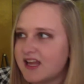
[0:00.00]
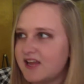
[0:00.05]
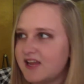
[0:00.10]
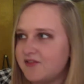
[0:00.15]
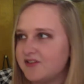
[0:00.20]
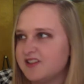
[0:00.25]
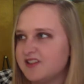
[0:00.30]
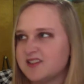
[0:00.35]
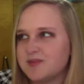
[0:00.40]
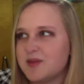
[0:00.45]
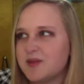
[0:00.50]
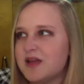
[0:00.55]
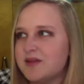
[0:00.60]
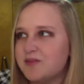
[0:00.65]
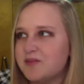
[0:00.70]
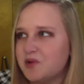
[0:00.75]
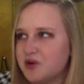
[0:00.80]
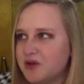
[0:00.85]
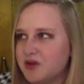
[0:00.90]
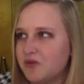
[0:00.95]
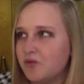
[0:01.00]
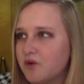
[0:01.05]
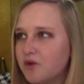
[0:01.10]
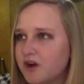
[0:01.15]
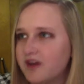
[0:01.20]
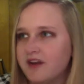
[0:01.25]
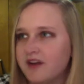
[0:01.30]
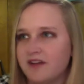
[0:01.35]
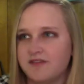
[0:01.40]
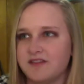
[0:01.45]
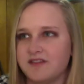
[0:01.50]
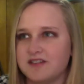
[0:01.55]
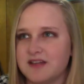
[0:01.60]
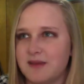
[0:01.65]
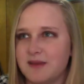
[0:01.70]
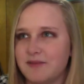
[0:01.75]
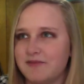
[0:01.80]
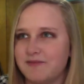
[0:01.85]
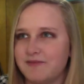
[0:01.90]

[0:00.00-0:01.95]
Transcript: even just pinpoint one off the top of